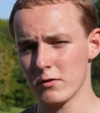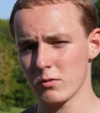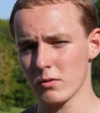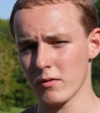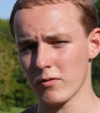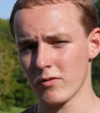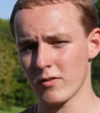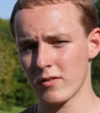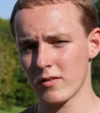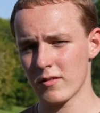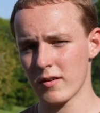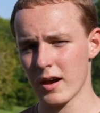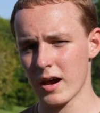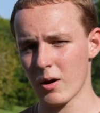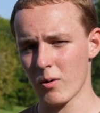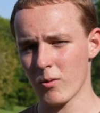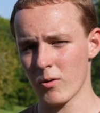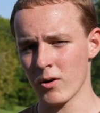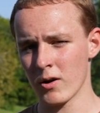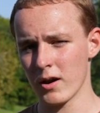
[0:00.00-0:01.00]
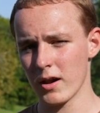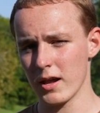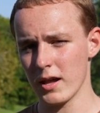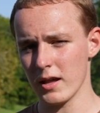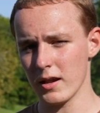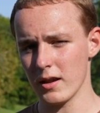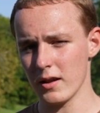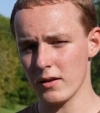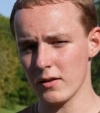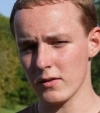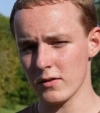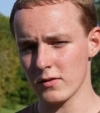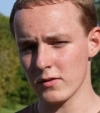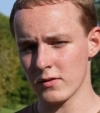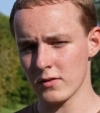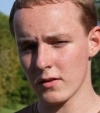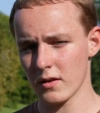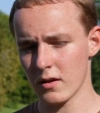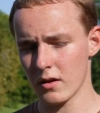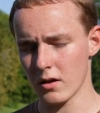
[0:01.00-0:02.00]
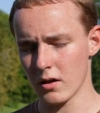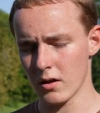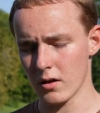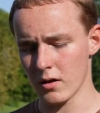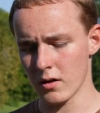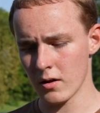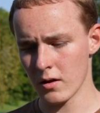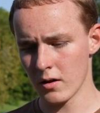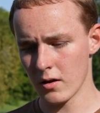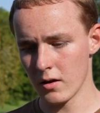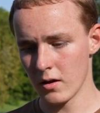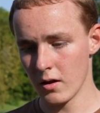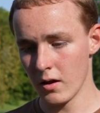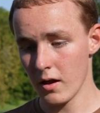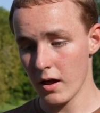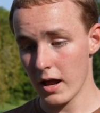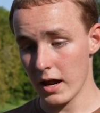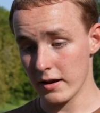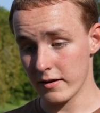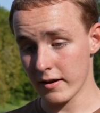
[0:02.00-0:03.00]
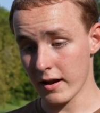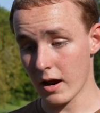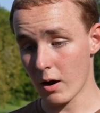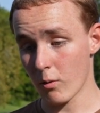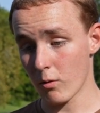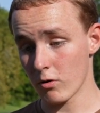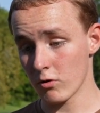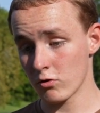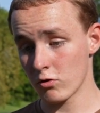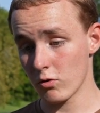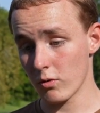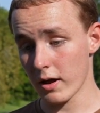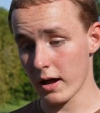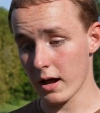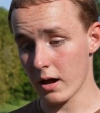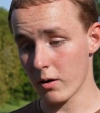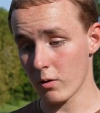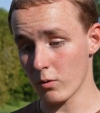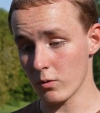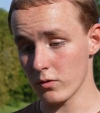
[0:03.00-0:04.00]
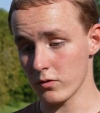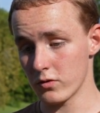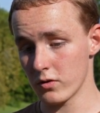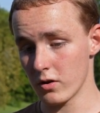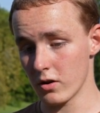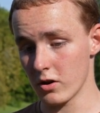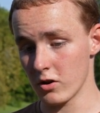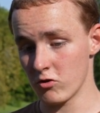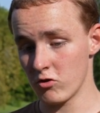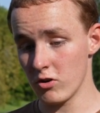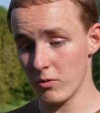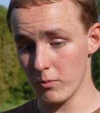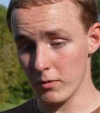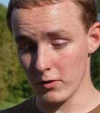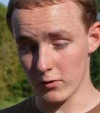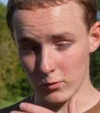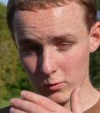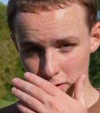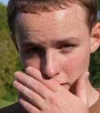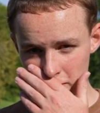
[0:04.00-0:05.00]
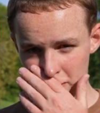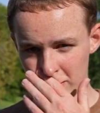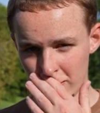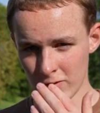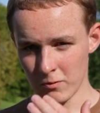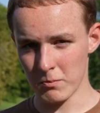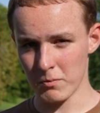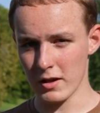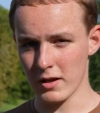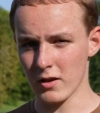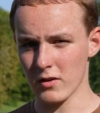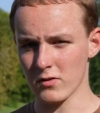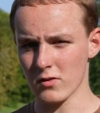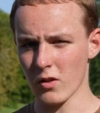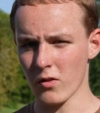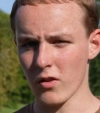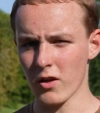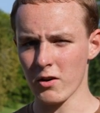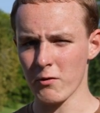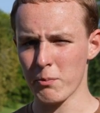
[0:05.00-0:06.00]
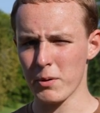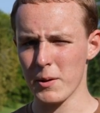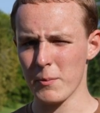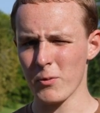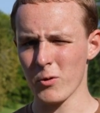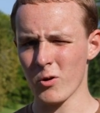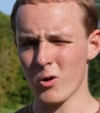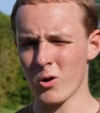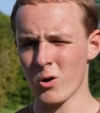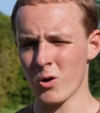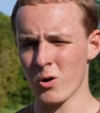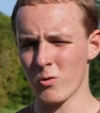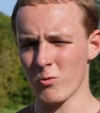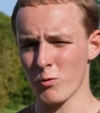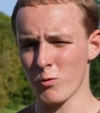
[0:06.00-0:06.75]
Swift Tower. It is a tower to house uh, chimney swifts because a lot of people are